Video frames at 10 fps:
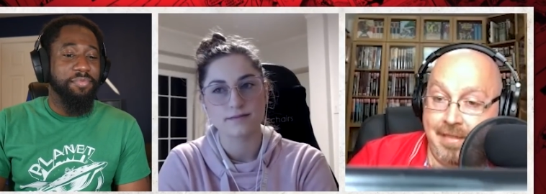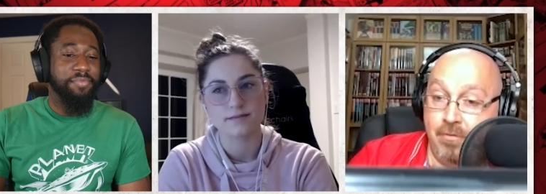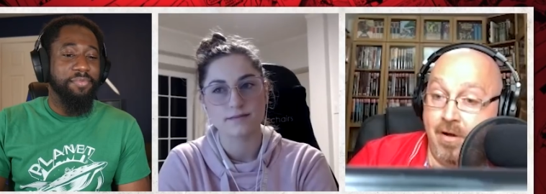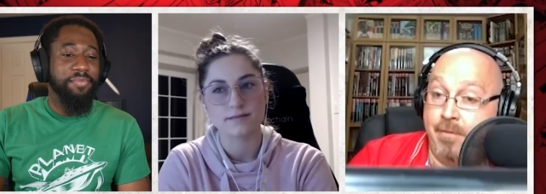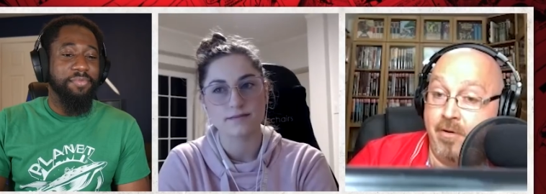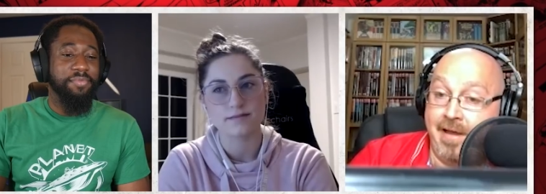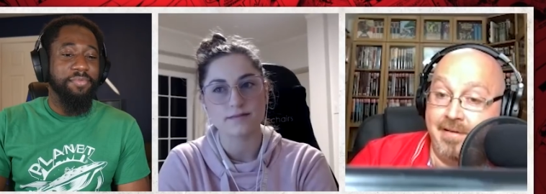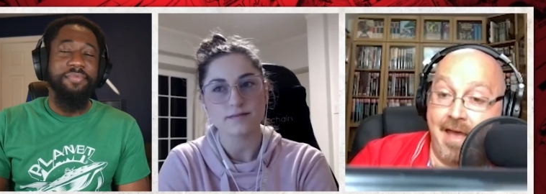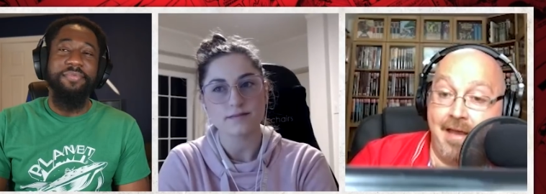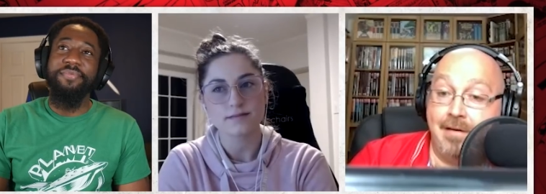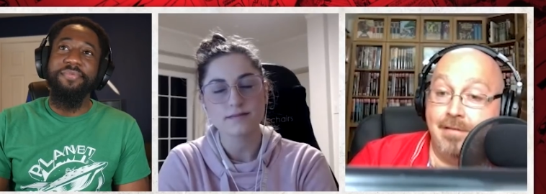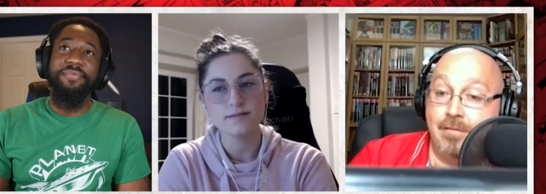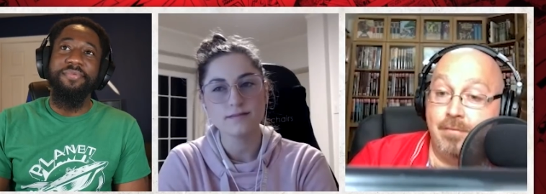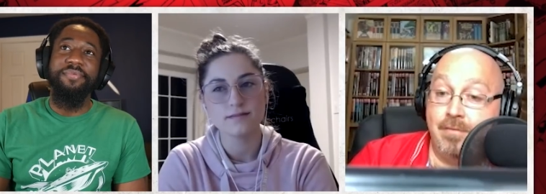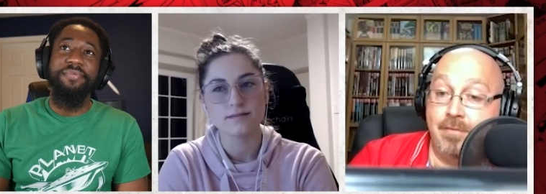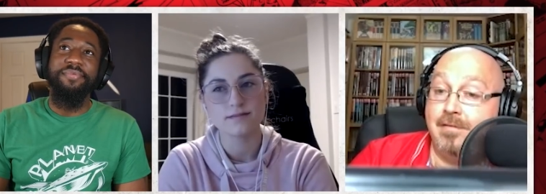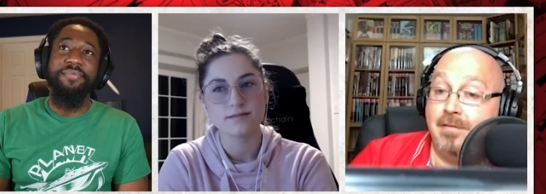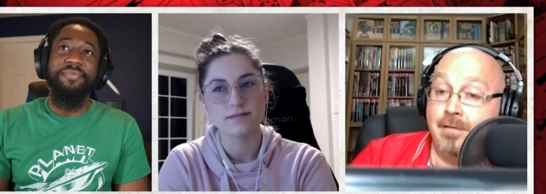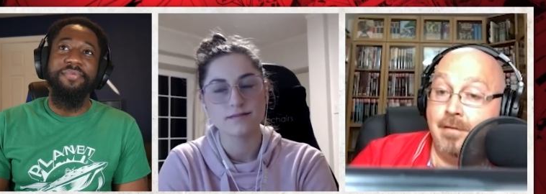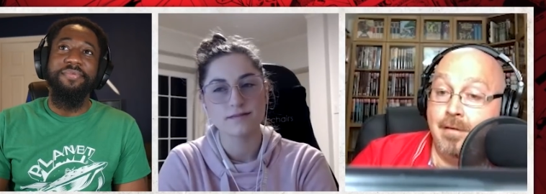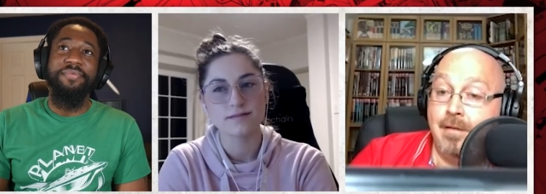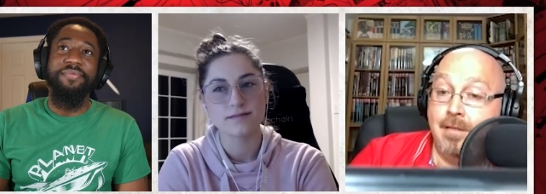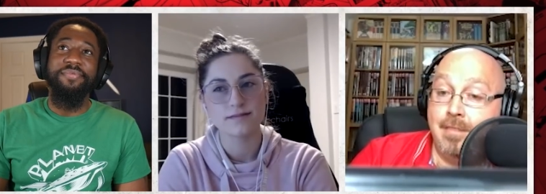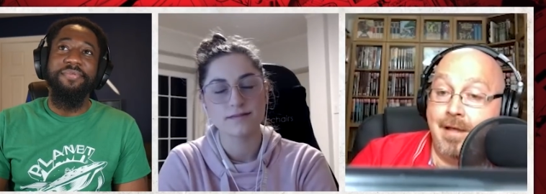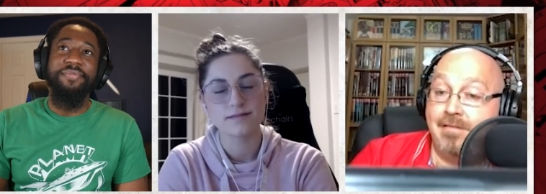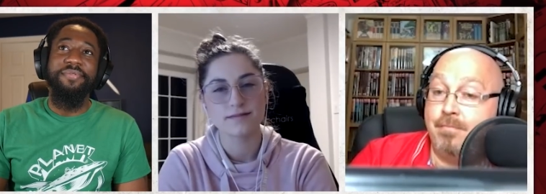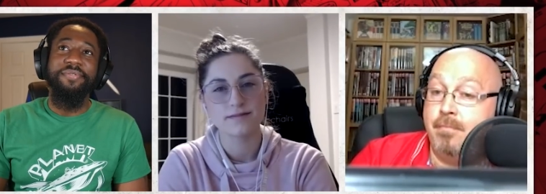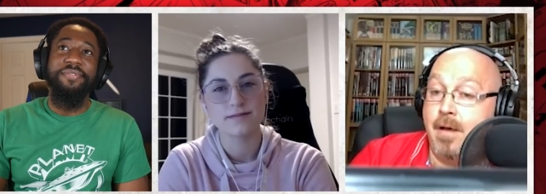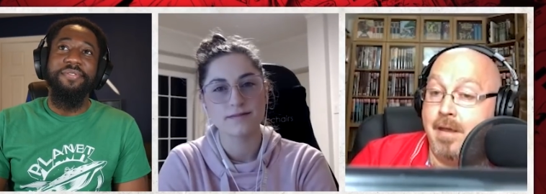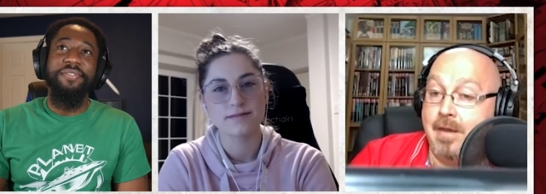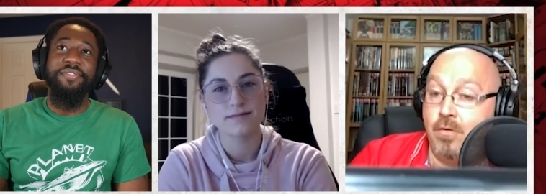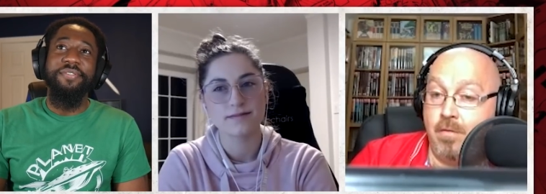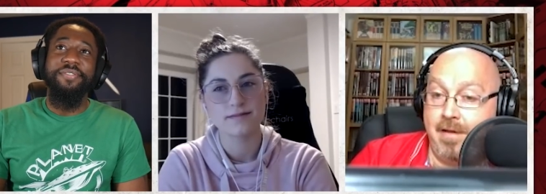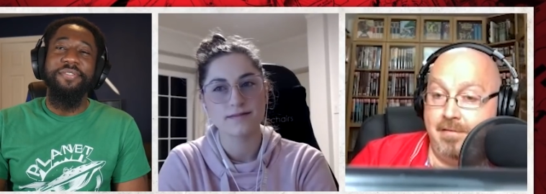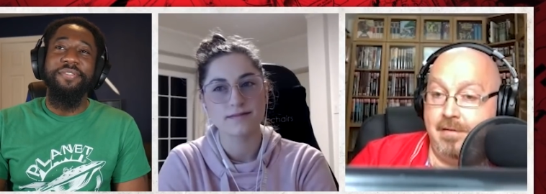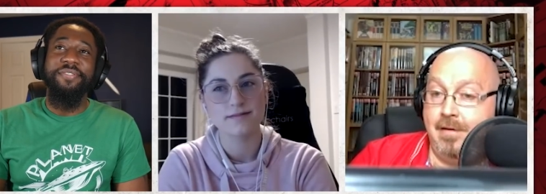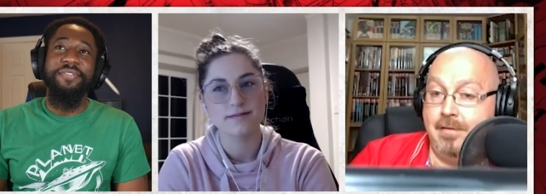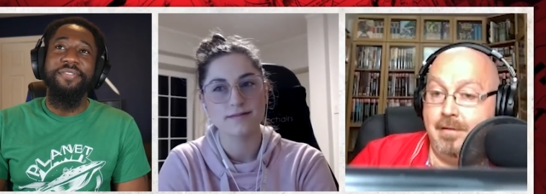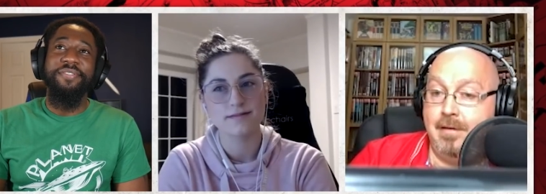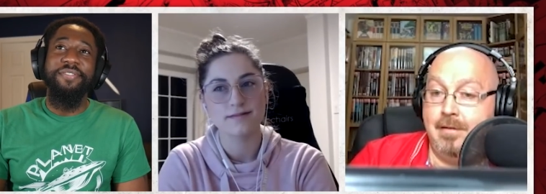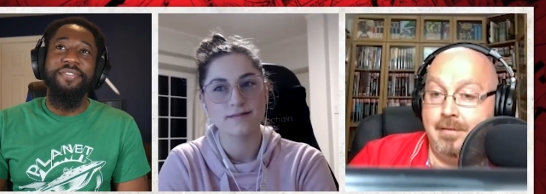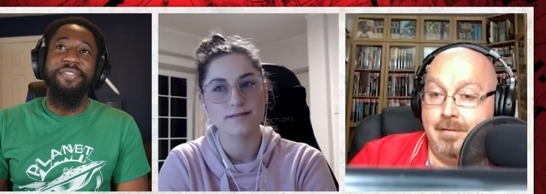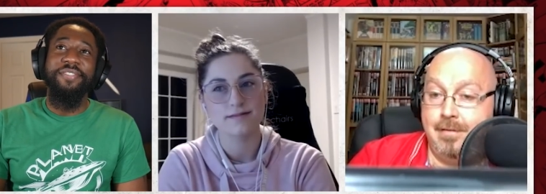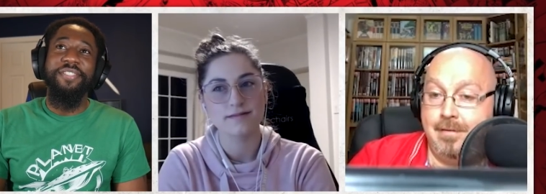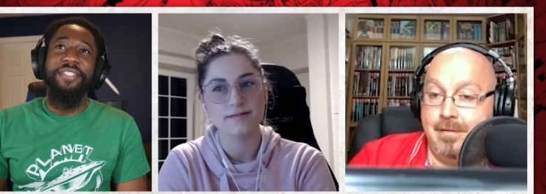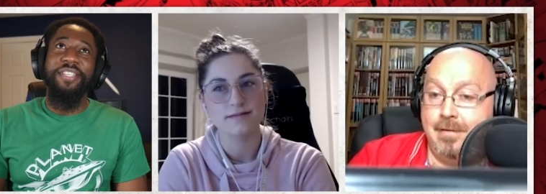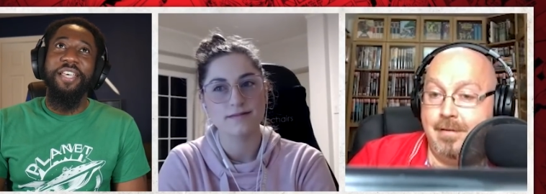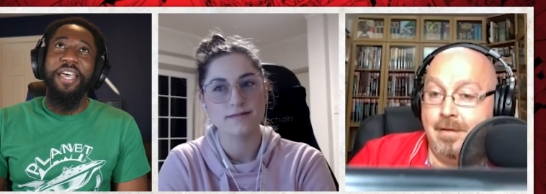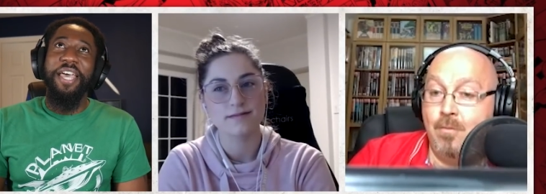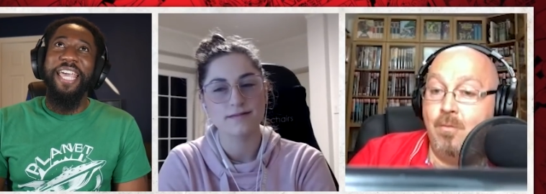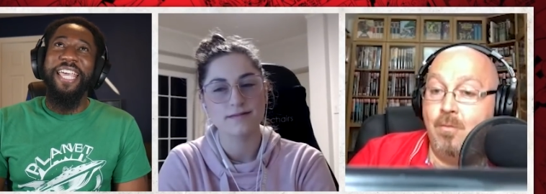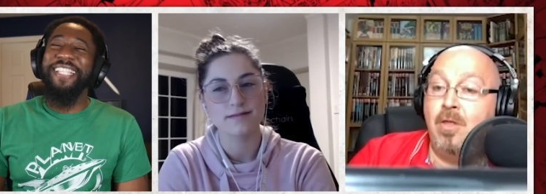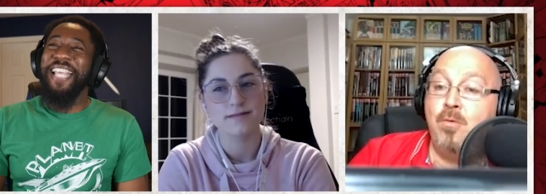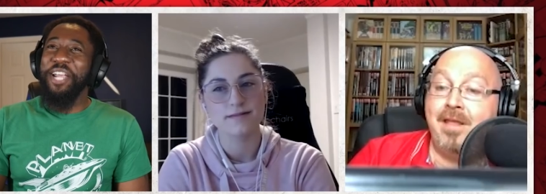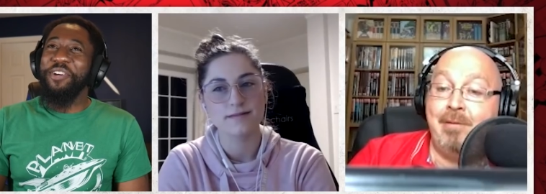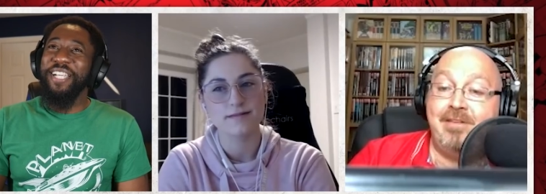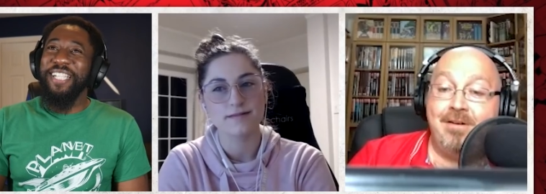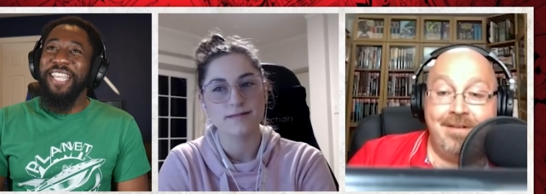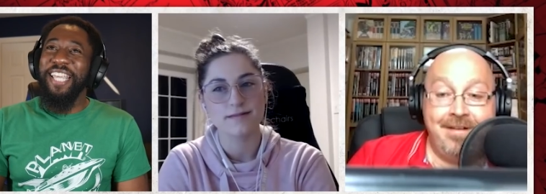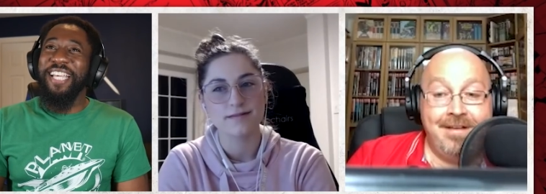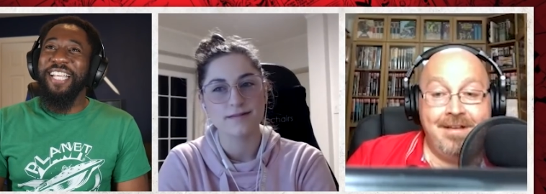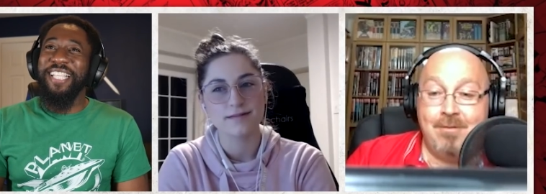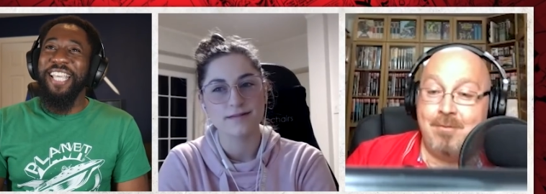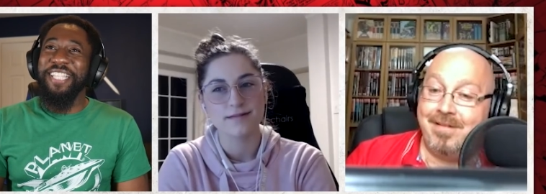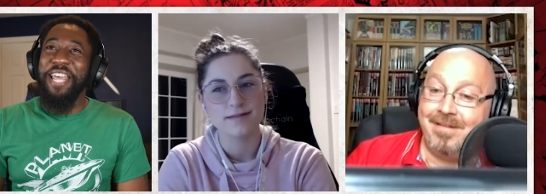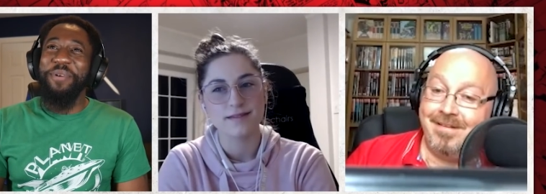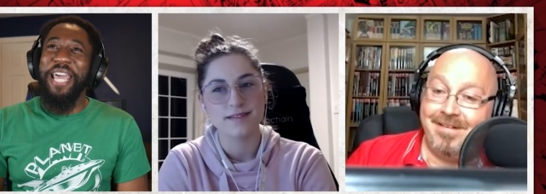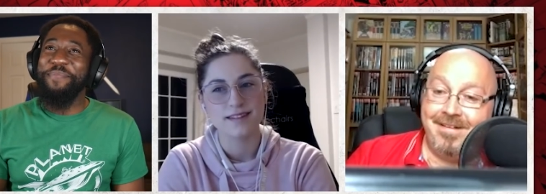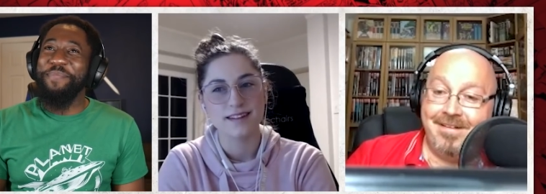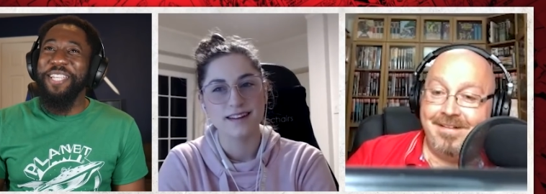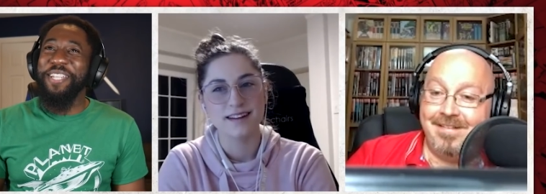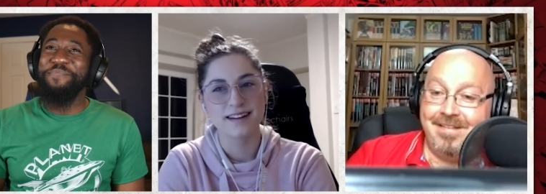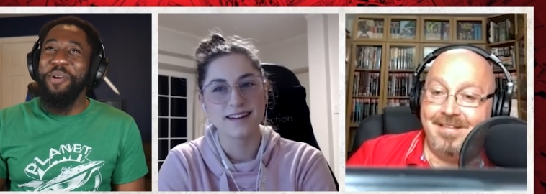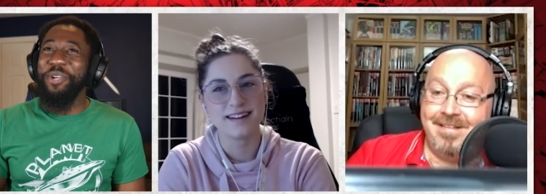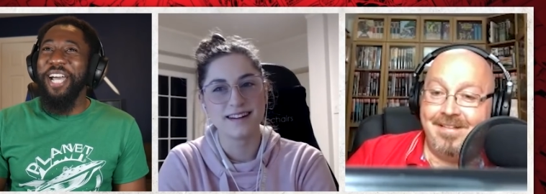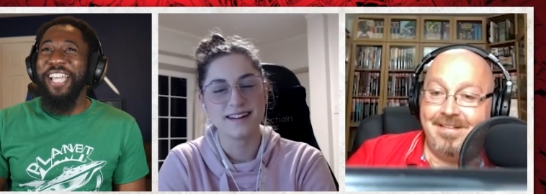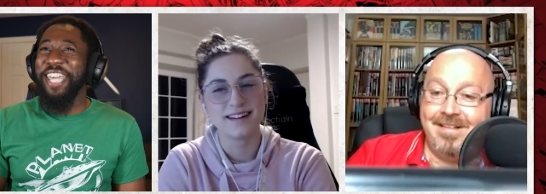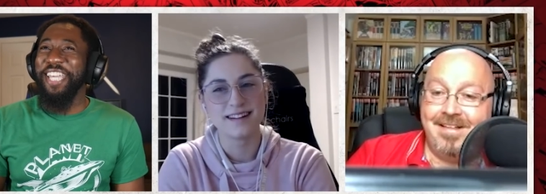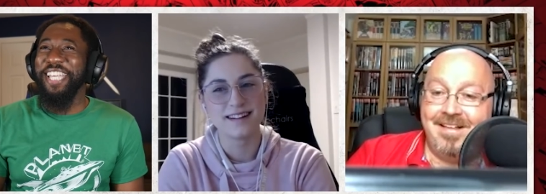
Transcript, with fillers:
Speaker 1: the primary antagonist of the season. That's my crazy idea. Loki, is that we crazy?
Speaker 2: Because oh, isn't that what happened in M.O.D.O.K.?